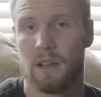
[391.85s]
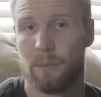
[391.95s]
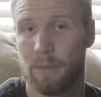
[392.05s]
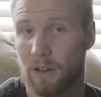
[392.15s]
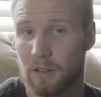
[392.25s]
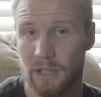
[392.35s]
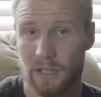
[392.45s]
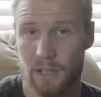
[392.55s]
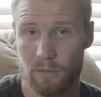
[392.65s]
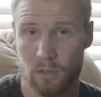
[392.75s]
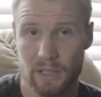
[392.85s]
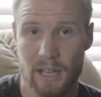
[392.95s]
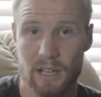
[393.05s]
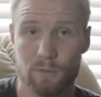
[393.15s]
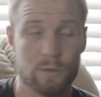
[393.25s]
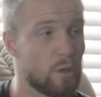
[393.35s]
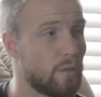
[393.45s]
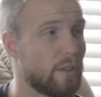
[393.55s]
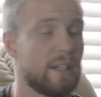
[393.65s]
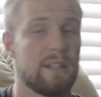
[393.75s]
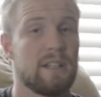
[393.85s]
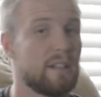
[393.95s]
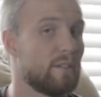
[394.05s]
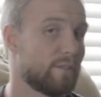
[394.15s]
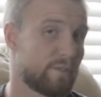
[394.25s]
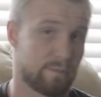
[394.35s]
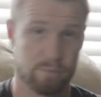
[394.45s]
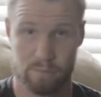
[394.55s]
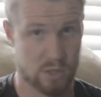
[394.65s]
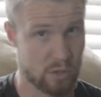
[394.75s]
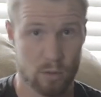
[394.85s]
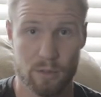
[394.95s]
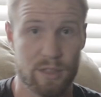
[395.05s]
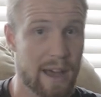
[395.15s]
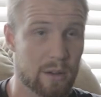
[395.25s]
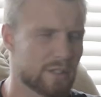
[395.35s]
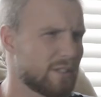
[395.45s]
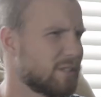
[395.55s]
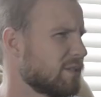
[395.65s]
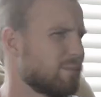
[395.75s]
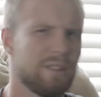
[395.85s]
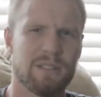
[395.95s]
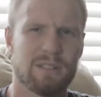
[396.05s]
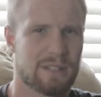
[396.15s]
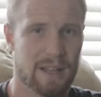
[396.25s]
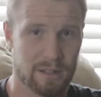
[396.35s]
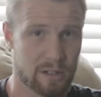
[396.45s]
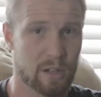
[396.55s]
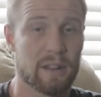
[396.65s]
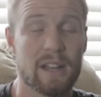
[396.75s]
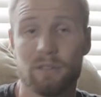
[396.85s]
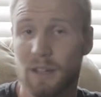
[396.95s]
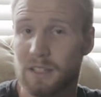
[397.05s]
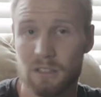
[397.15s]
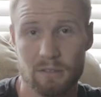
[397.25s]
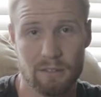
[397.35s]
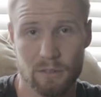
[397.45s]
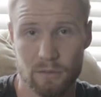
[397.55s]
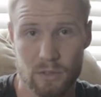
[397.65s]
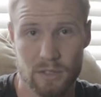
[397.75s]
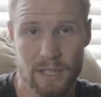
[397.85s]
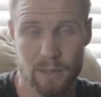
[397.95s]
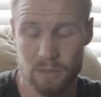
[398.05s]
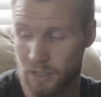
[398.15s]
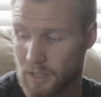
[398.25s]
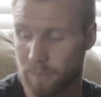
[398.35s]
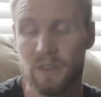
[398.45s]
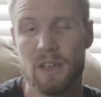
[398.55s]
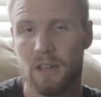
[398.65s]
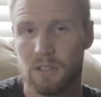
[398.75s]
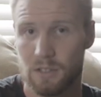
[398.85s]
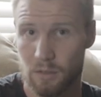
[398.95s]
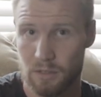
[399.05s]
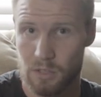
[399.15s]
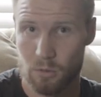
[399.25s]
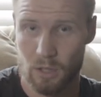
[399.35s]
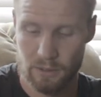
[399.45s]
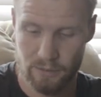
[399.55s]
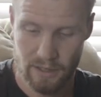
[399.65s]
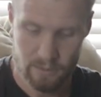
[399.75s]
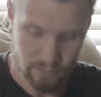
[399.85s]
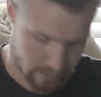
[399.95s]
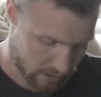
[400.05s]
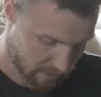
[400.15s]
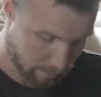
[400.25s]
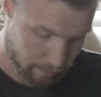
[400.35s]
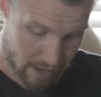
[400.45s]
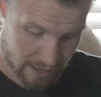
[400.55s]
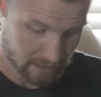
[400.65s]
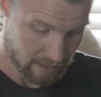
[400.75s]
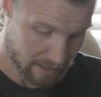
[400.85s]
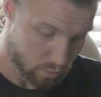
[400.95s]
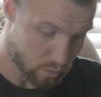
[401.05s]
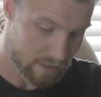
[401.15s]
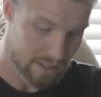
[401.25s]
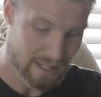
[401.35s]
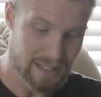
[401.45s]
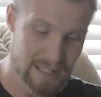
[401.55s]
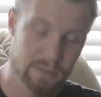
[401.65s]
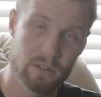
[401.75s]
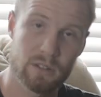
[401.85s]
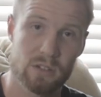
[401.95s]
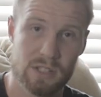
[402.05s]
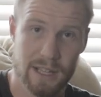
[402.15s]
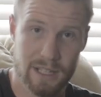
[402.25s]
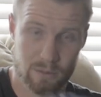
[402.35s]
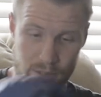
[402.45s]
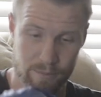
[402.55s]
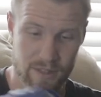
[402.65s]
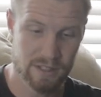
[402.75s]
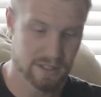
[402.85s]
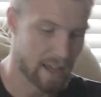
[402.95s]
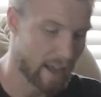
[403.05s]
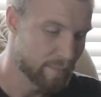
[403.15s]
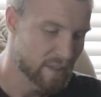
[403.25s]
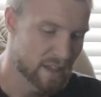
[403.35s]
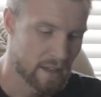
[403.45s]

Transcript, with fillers: Apparently, they've only had a few of it, and they've sold thousands, millions, I don't know. They have lots of great reviews on Amazon. Don't disqualify them for this, but I will say even their second one, this guy,